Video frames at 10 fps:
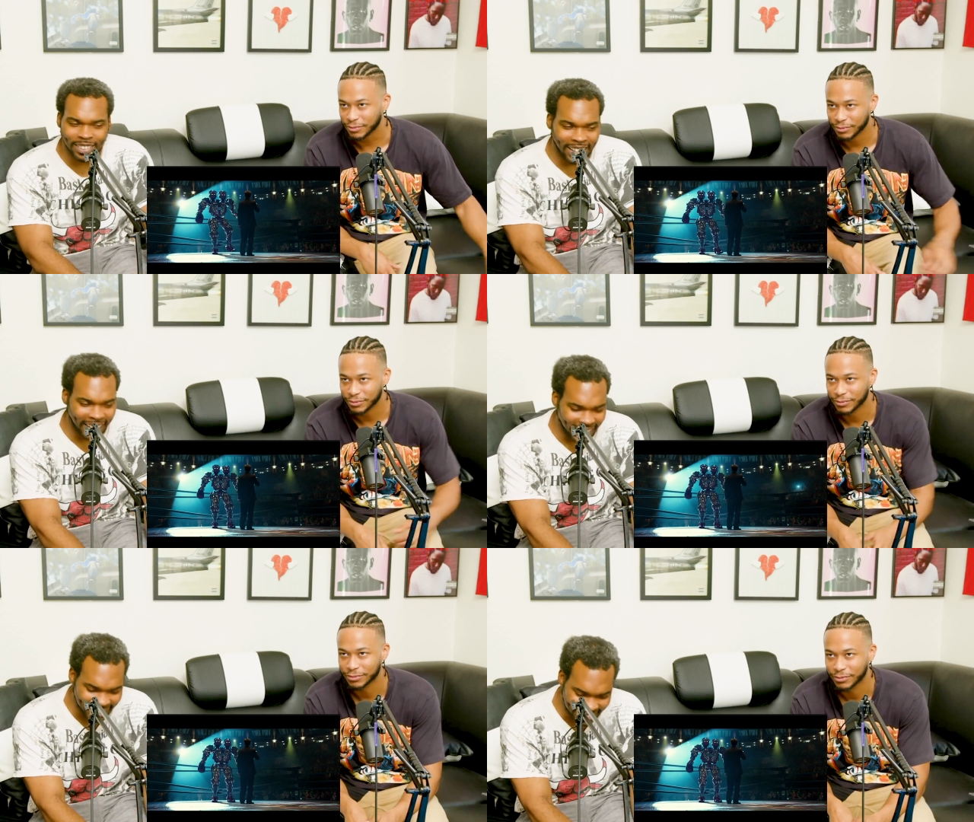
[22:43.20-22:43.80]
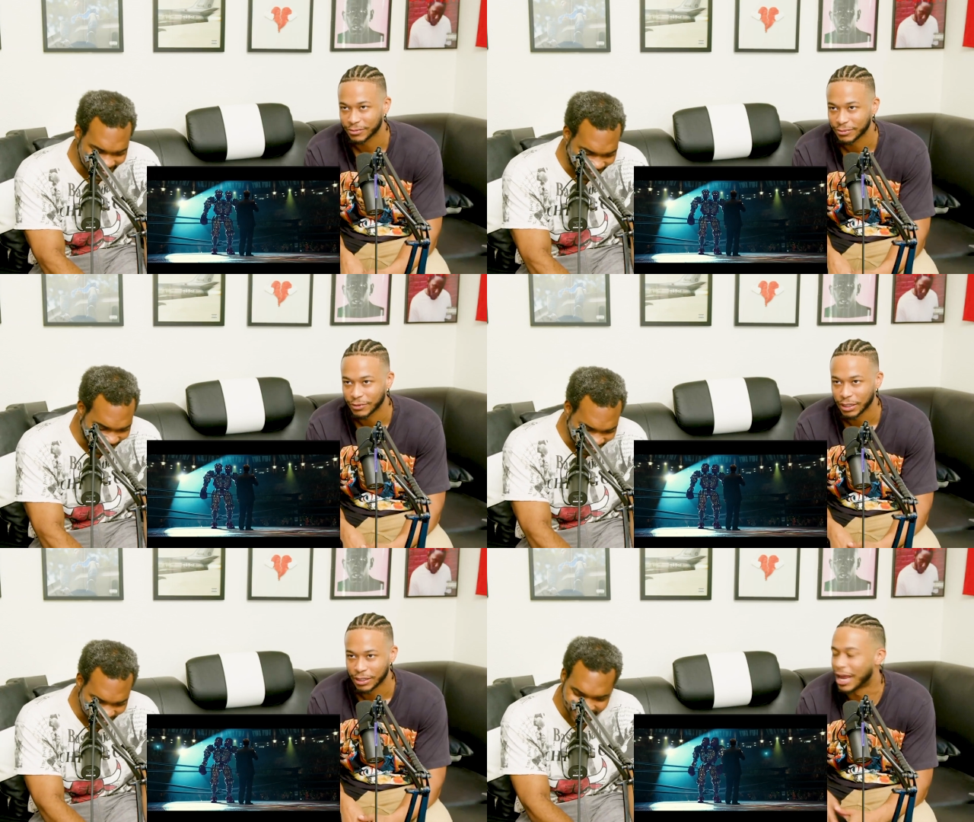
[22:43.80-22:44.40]
Speaker 1: I hate this
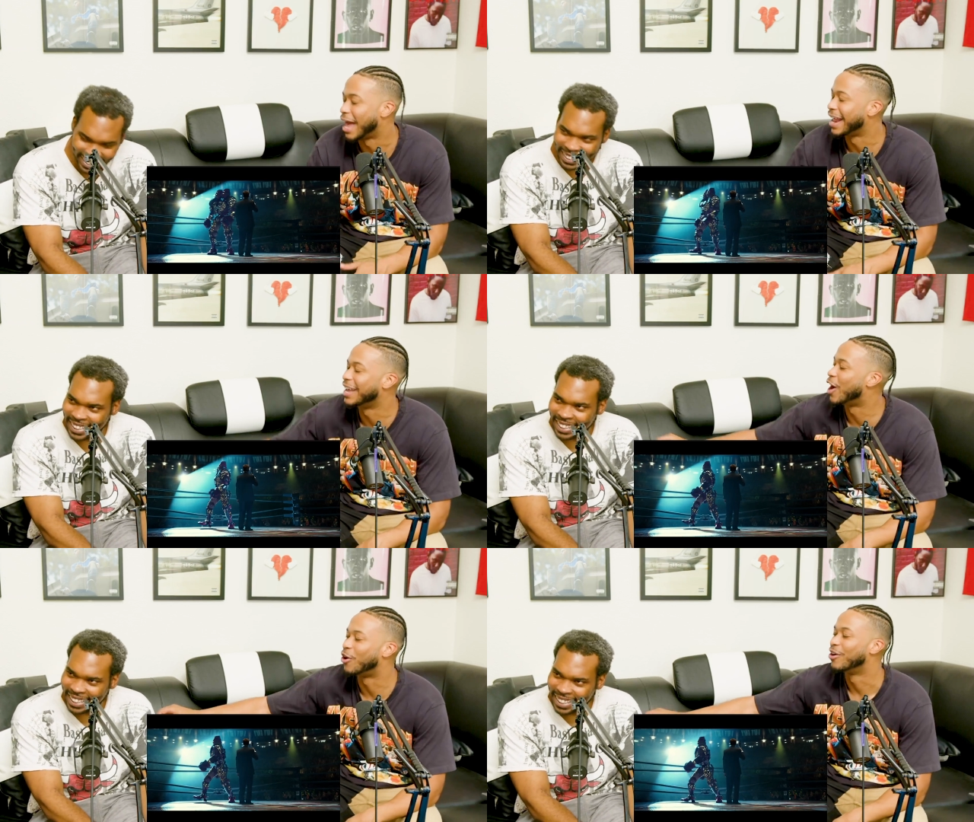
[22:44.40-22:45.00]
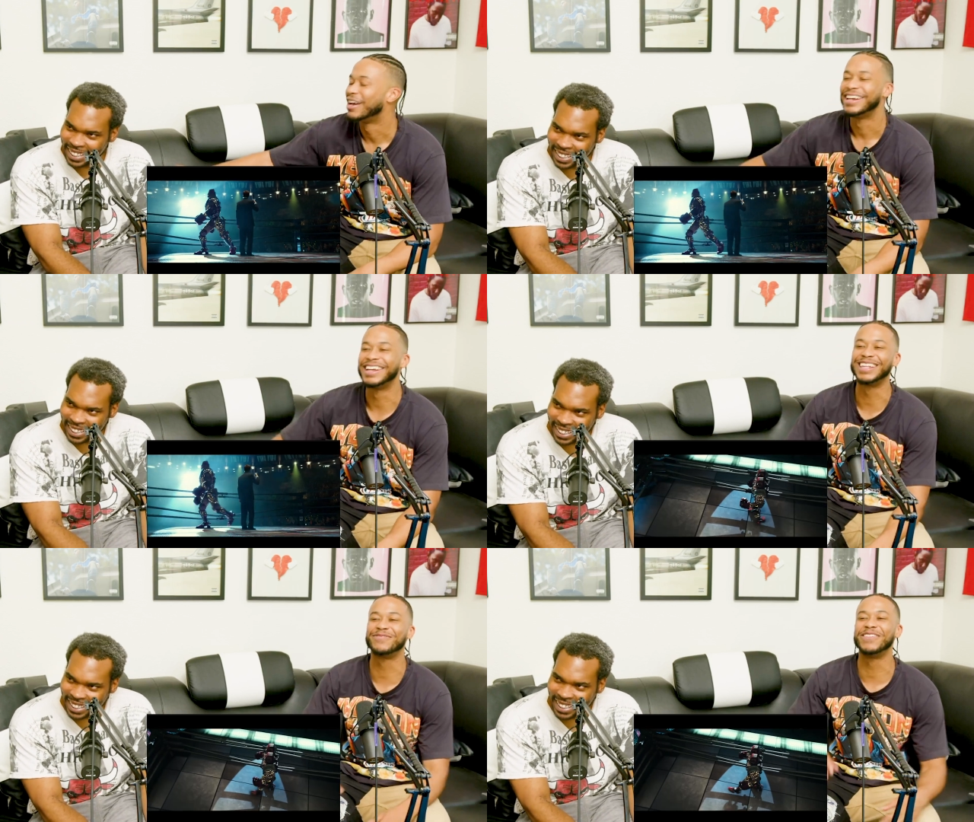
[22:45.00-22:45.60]
movie. Nah,
Speaker 2: they, yo,
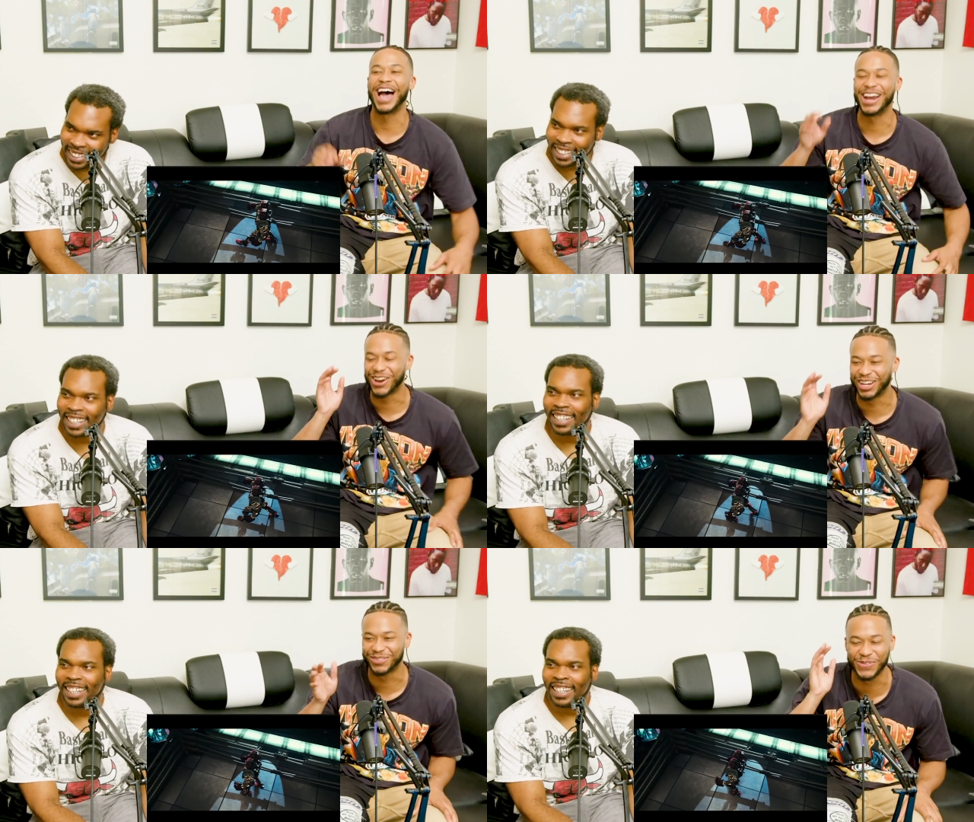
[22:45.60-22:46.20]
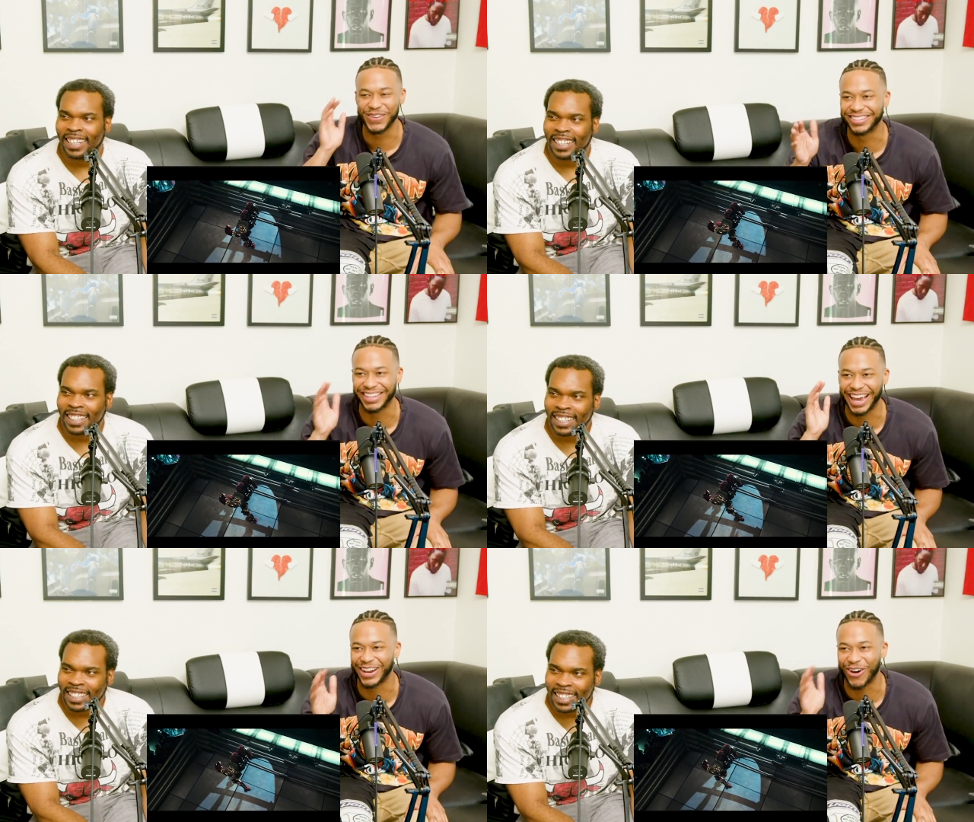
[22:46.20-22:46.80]
this I know this movie
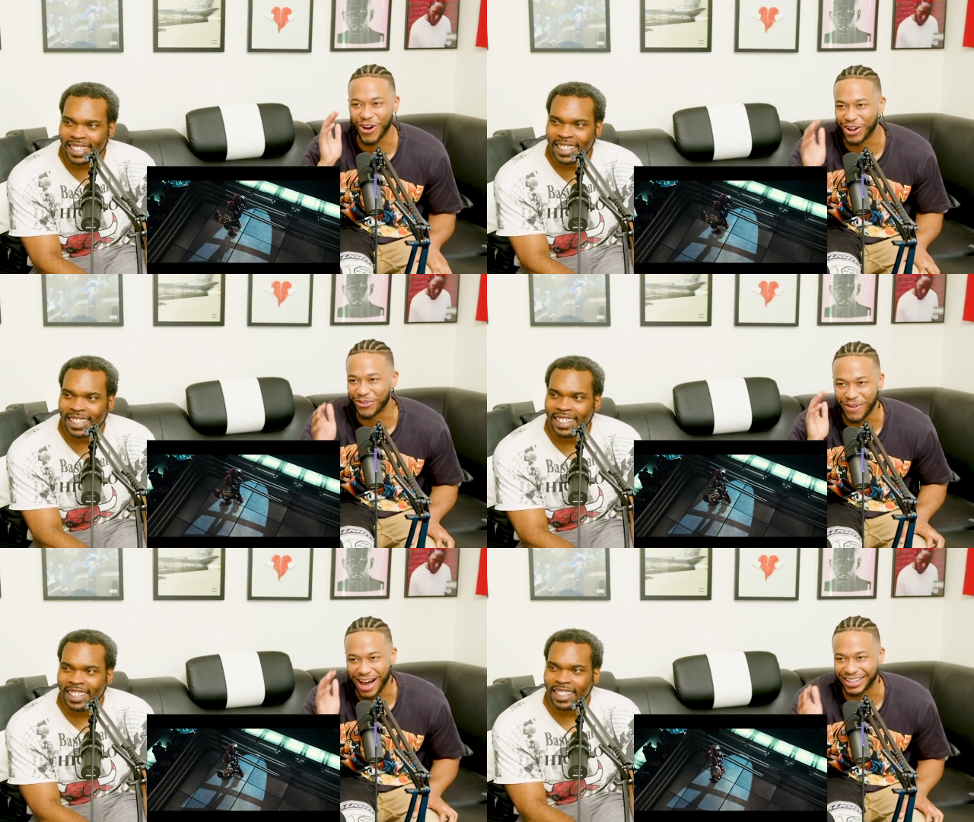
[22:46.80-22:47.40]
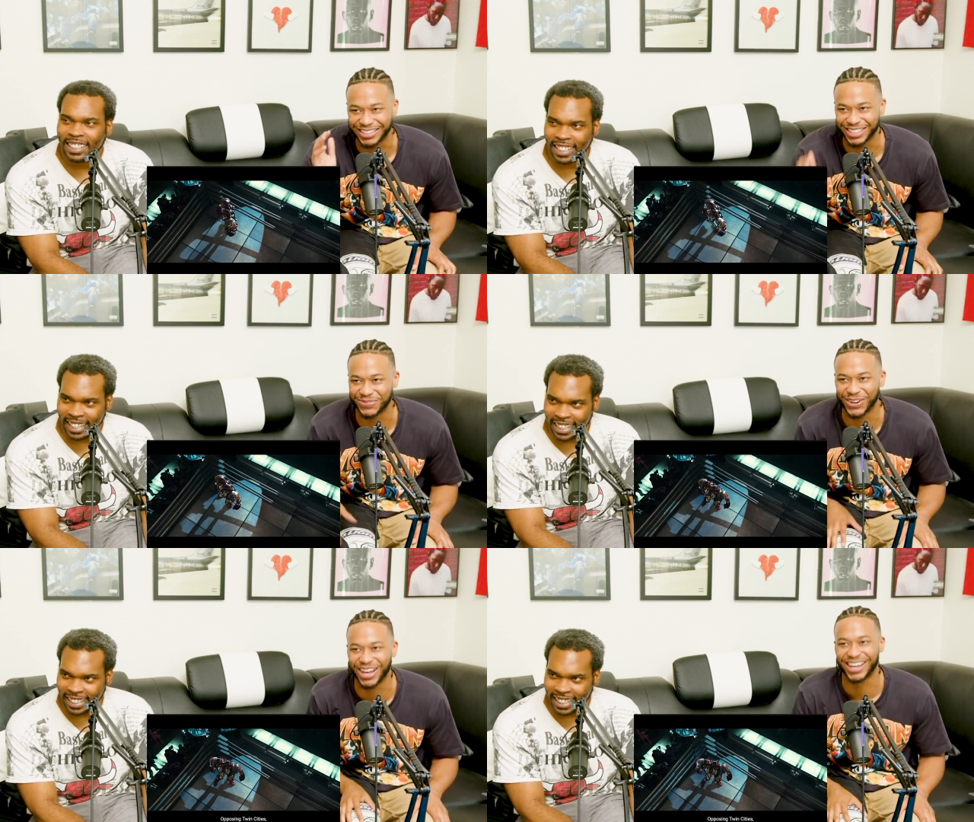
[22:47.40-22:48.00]
scared all the boxes, yeah, bro.
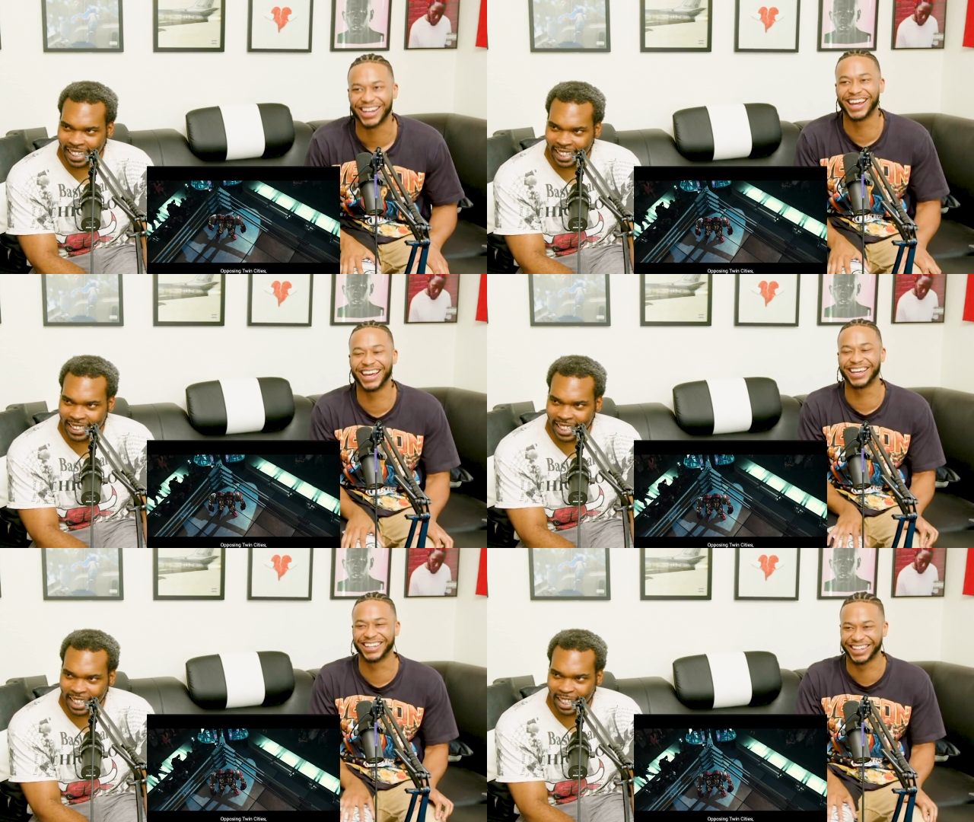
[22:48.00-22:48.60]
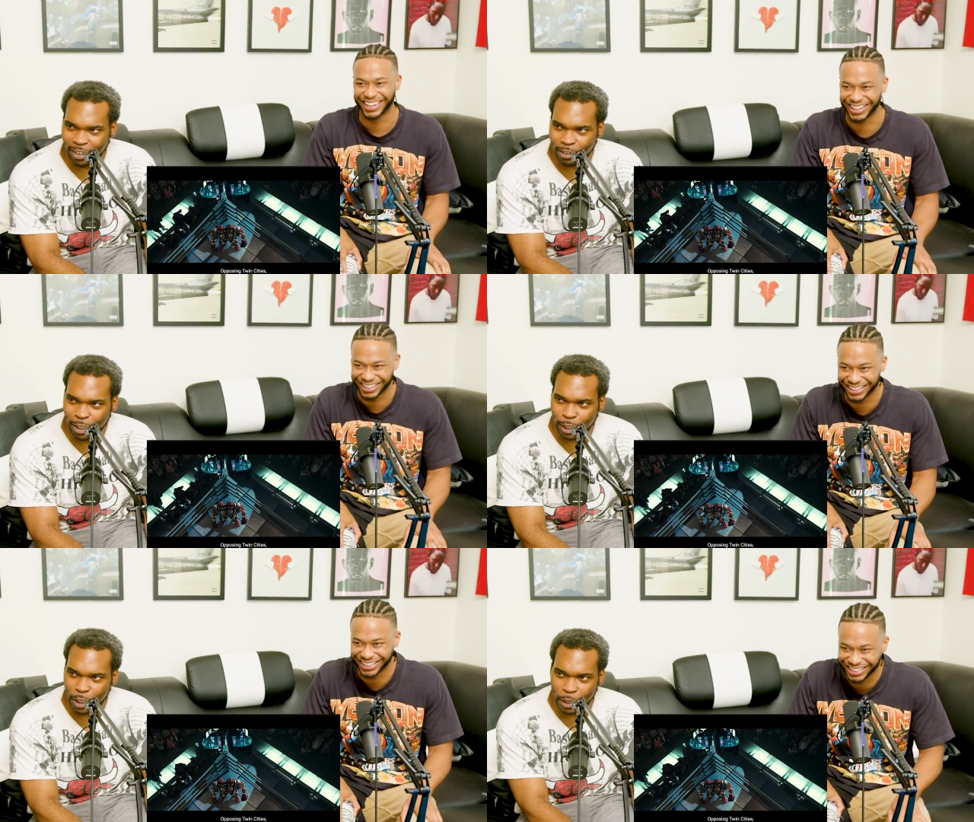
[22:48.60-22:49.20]
Like, it's like, yo,
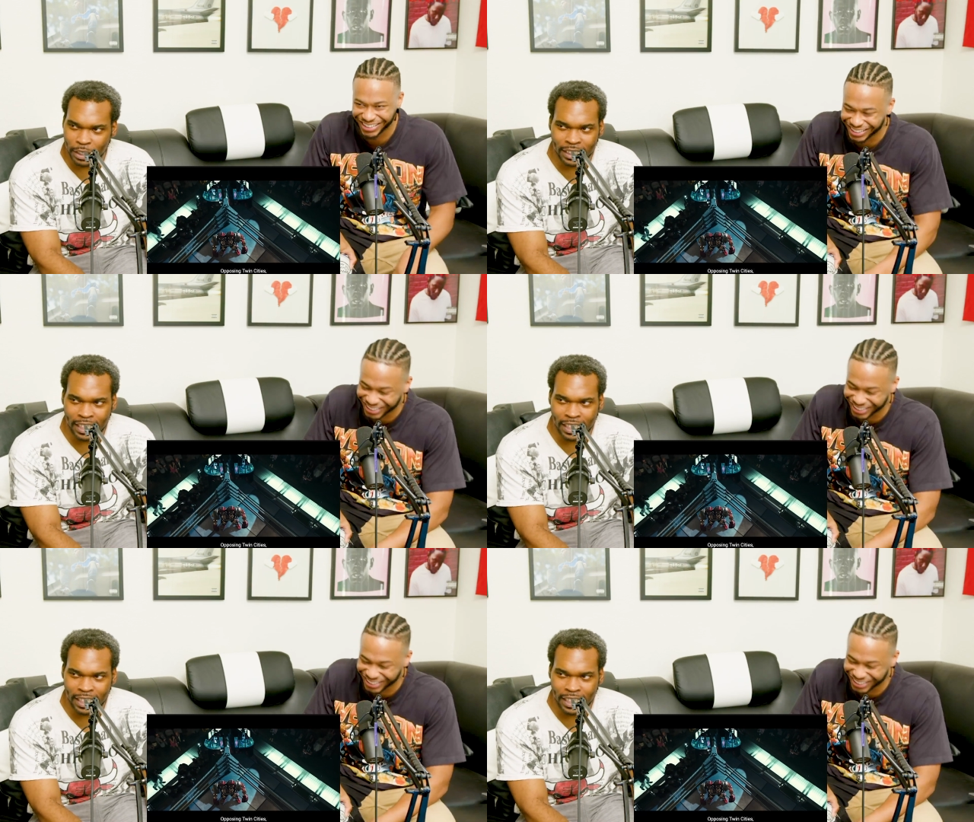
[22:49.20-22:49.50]
Speaker 1: bro, just